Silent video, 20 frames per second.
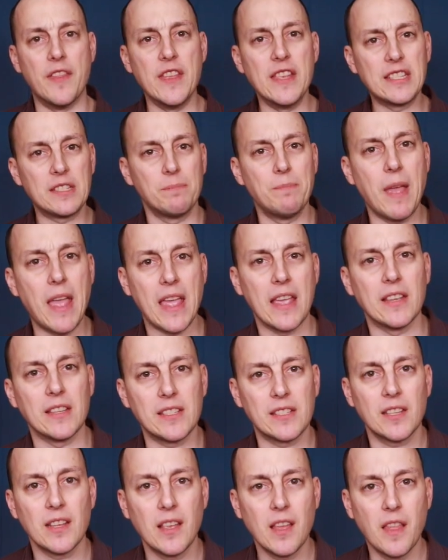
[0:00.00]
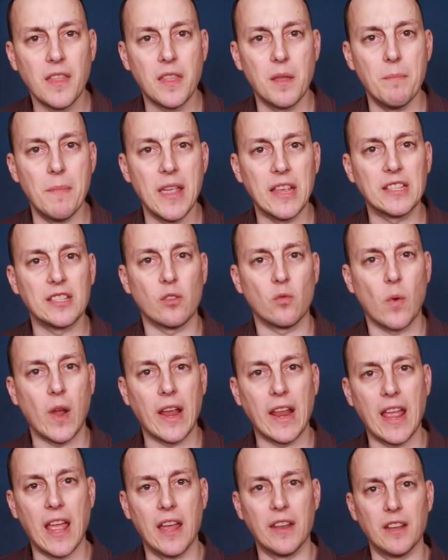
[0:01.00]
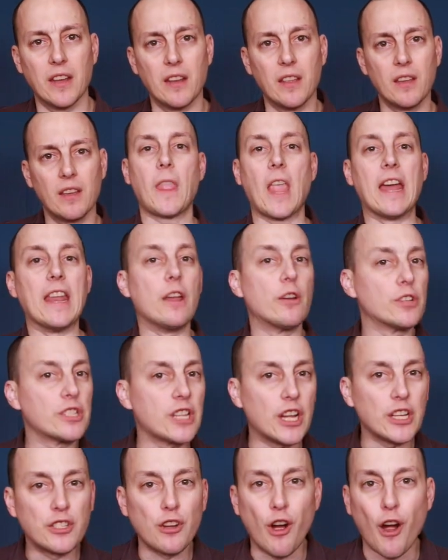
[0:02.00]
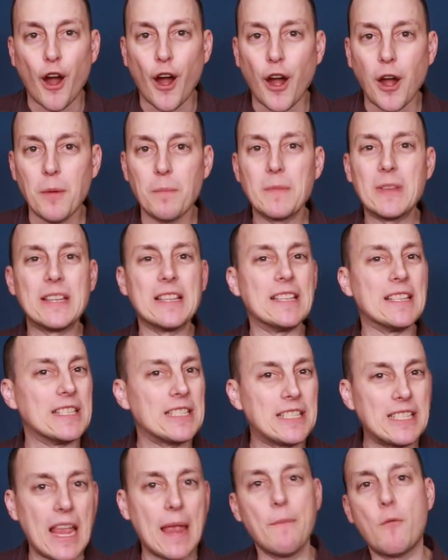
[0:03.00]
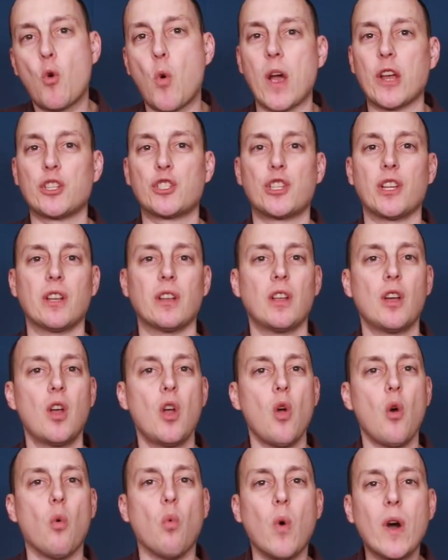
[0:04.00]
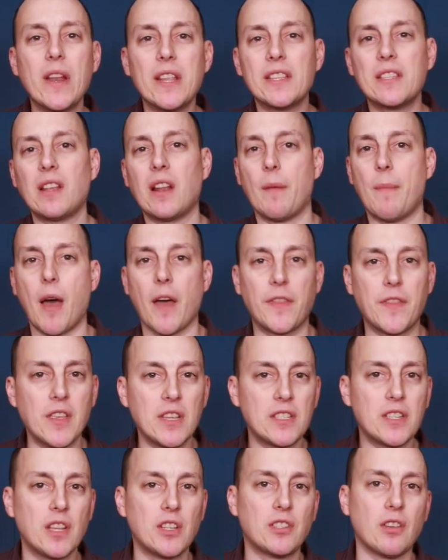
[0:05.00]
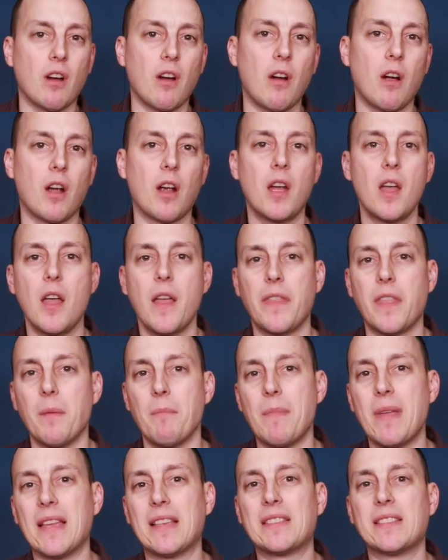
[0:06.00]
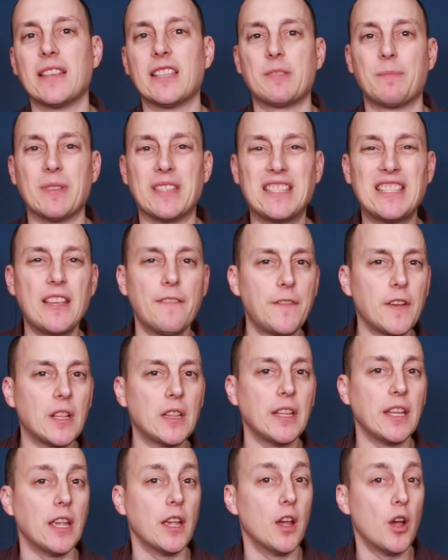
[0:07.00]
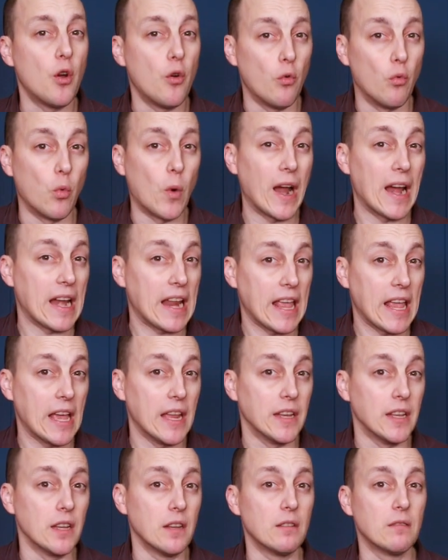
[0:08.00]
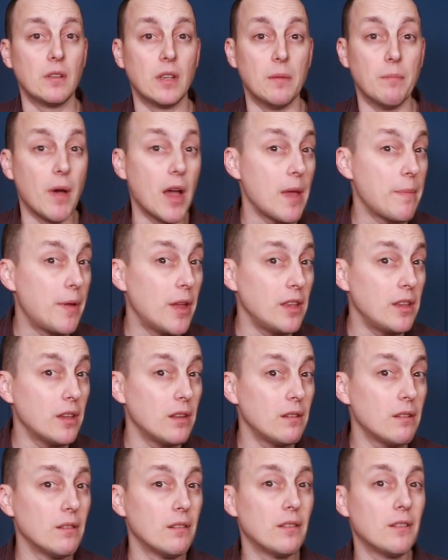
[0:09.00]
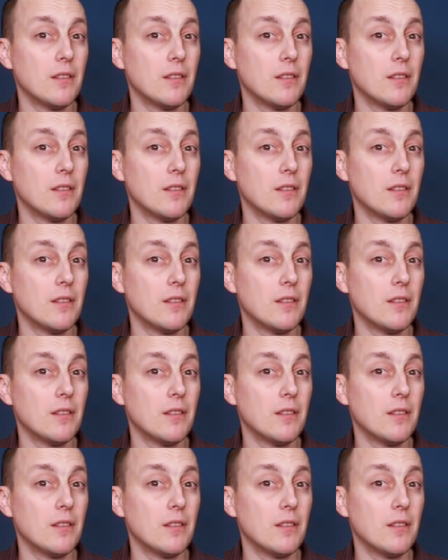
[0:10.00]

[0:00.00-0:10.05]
this bass that makes it right-handed? And here's a guitar. Same question. What is it about this guitar that makes it specifically right-handed? In my opinion,